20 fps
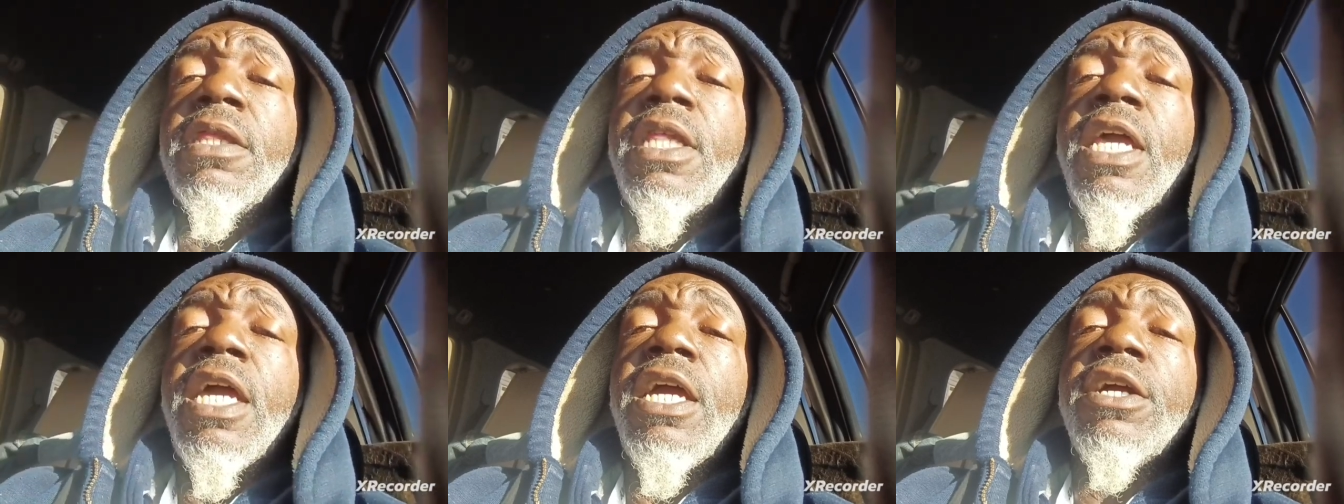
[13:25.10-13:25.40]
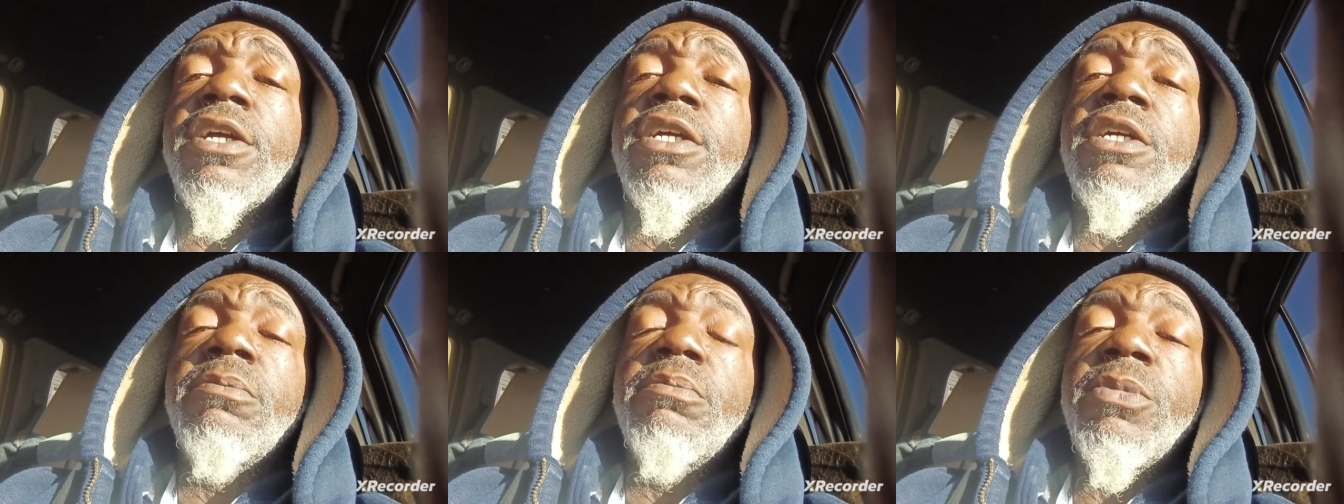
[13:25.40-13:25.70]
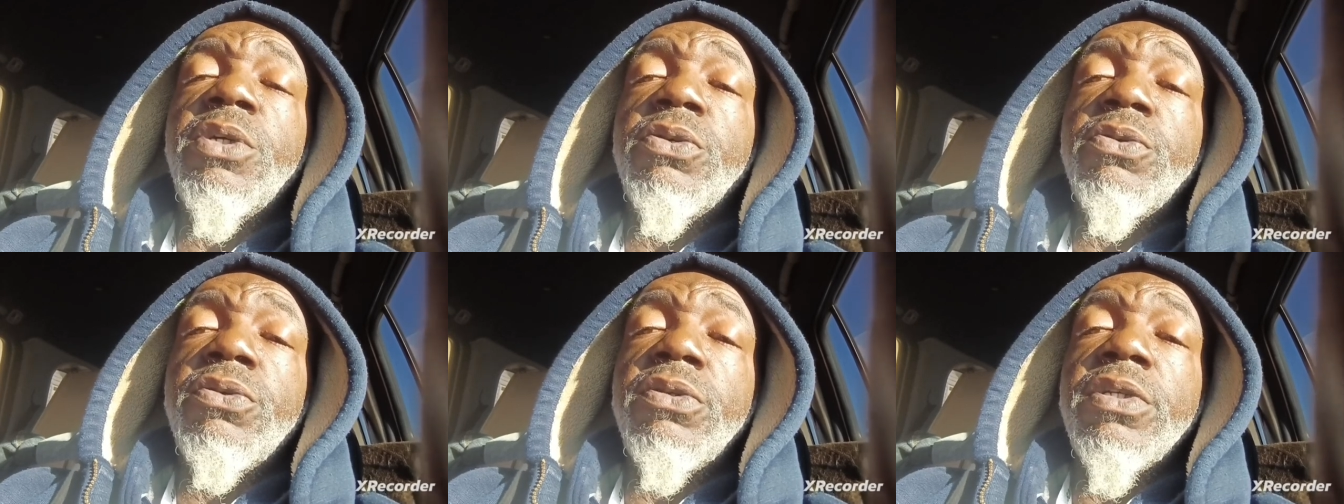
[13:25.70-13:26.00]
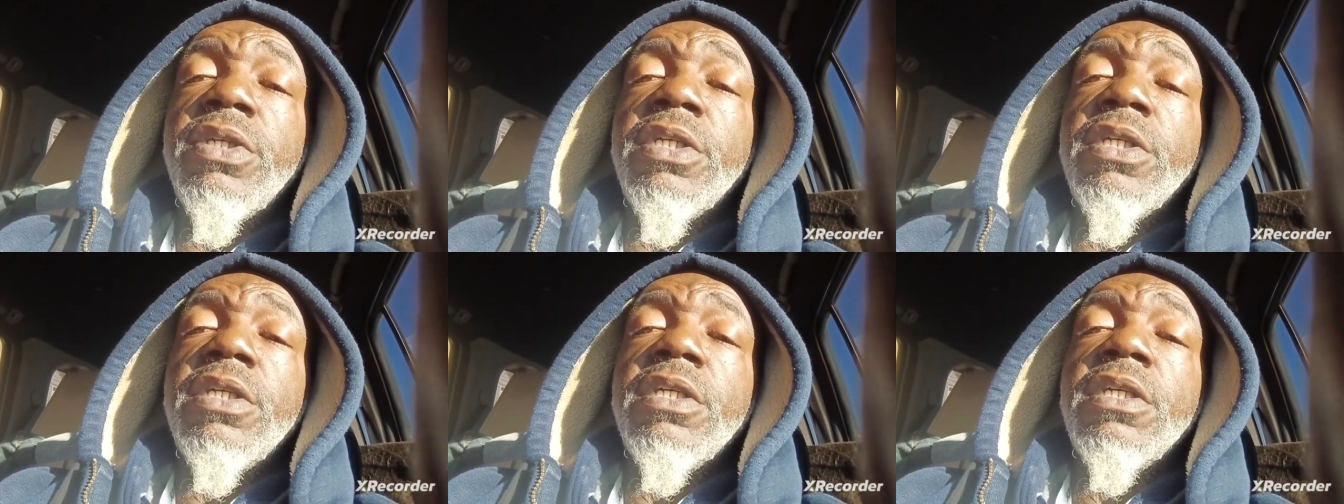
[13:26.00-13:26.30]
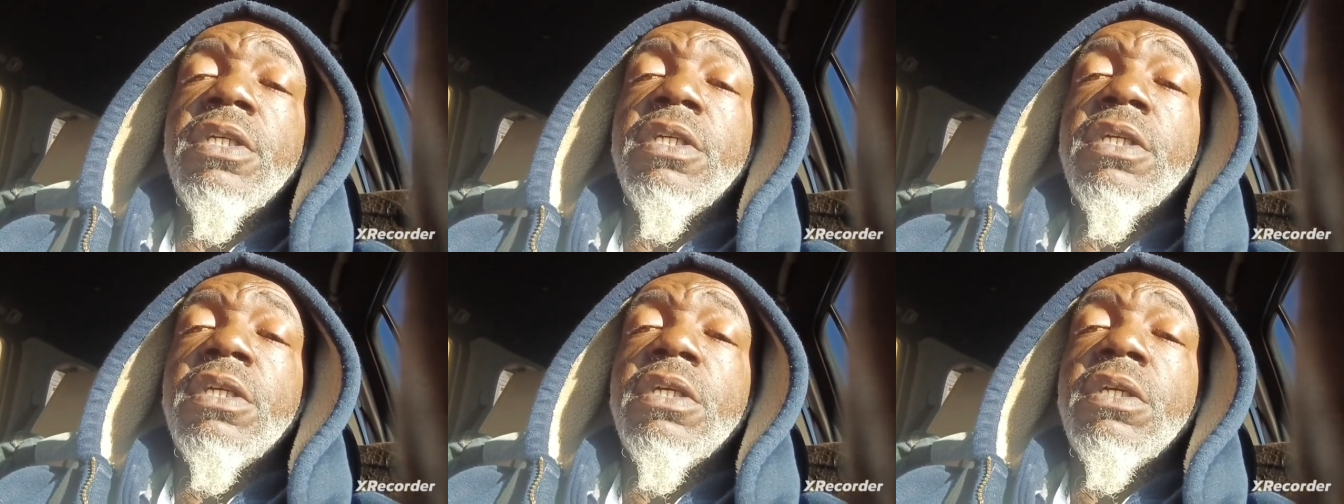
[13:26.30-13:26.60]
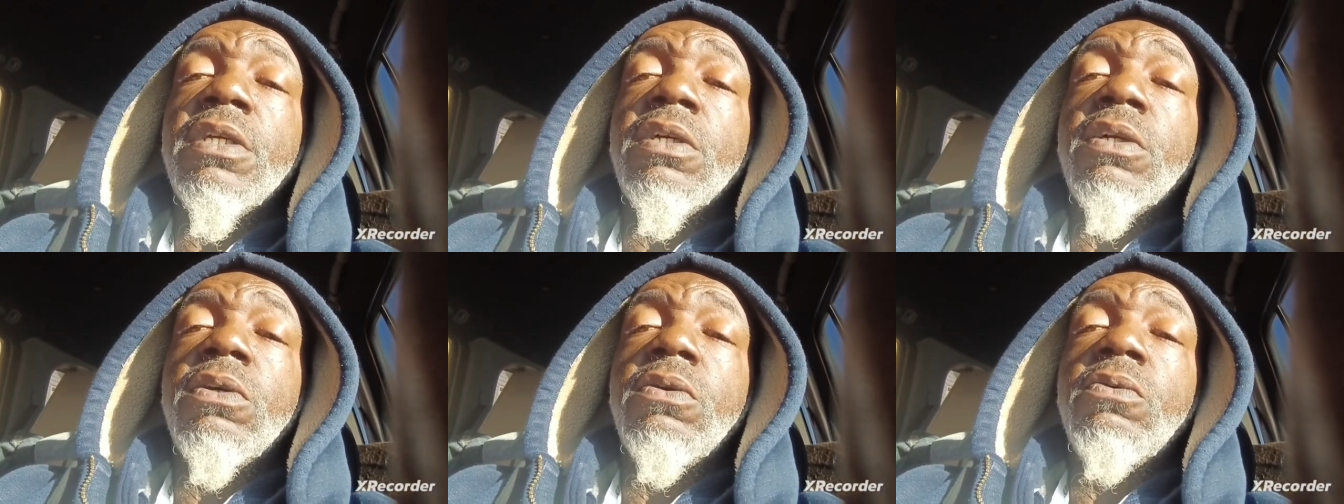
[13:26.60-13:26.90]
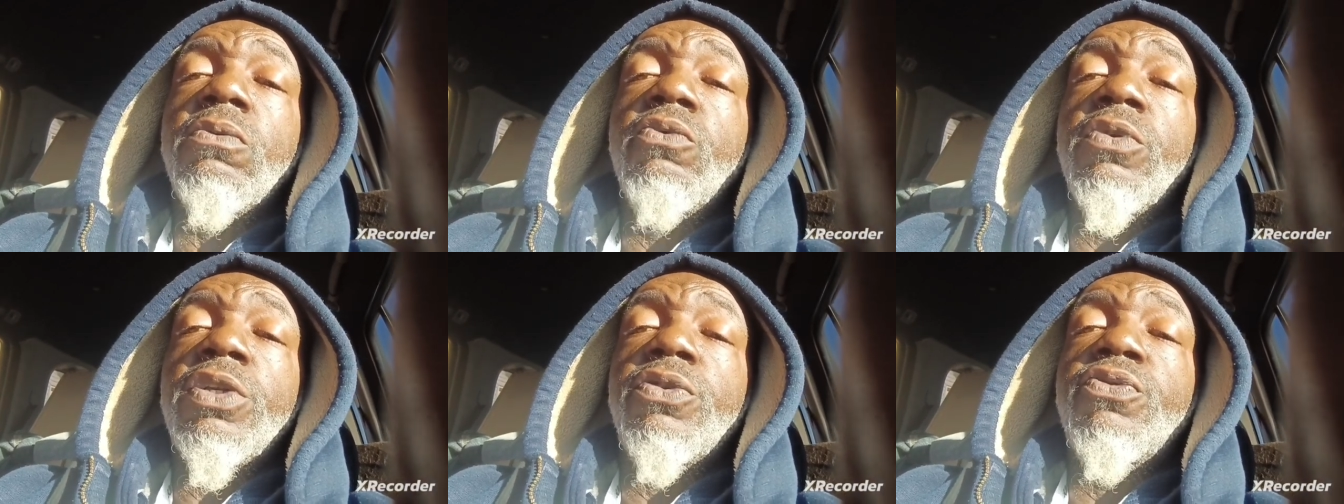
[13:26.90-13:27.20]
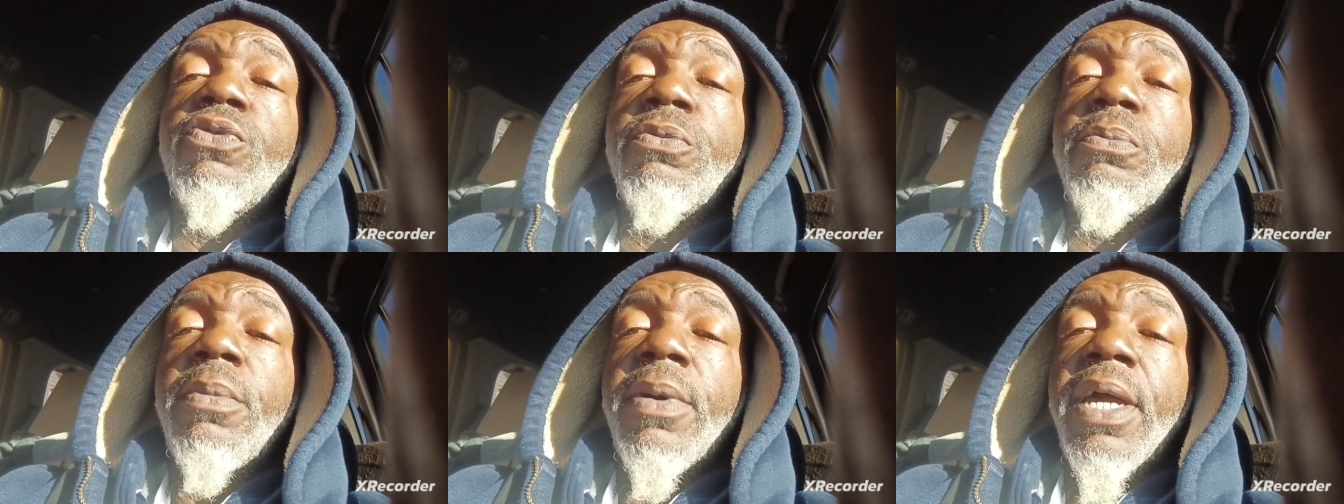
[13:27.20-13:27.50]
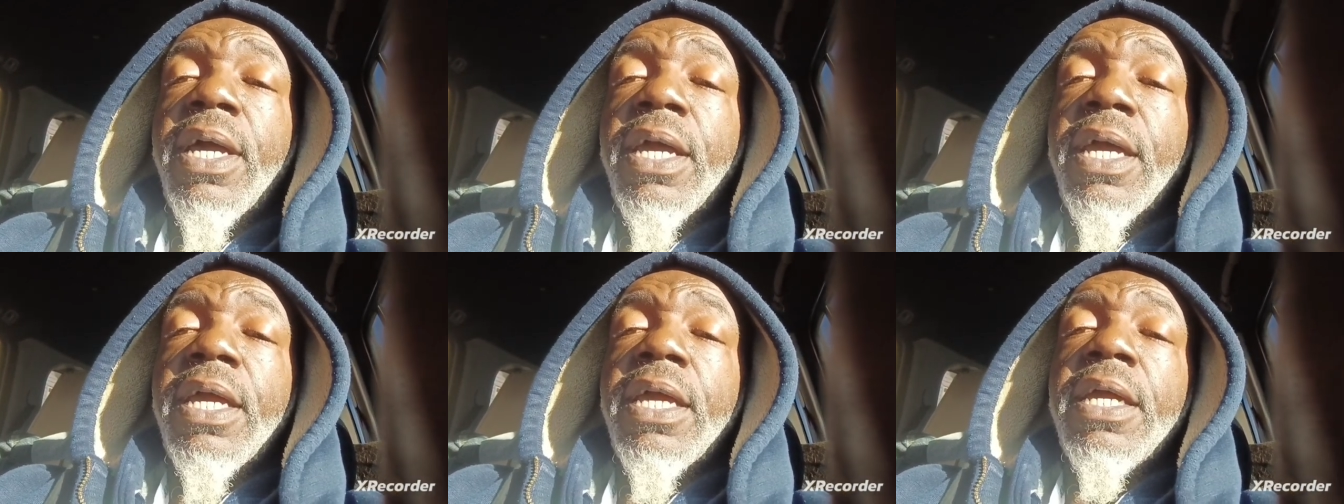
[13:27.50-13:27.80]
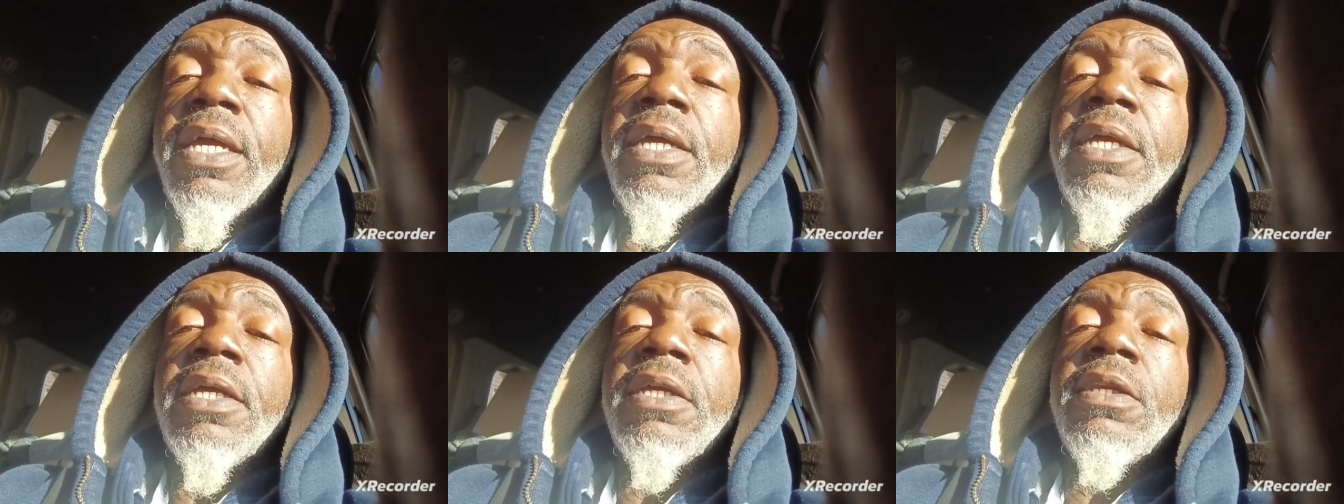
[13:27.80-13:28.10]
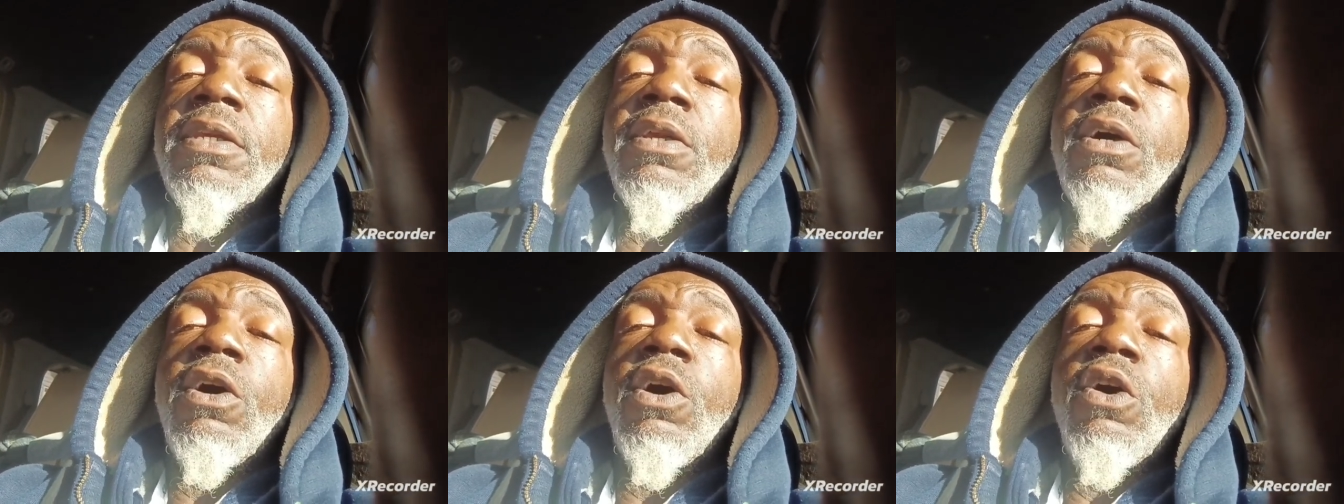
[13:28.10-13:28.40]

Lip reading: their community, which remain